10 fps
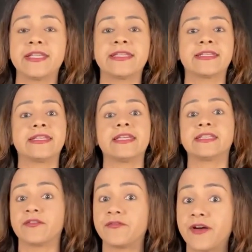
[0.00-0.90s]
in
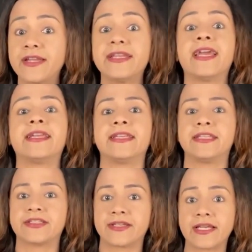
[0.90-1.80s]
creating fun and
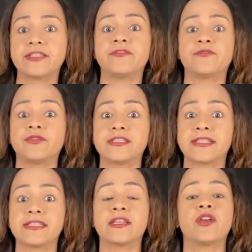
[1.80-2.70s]
interactive quizzes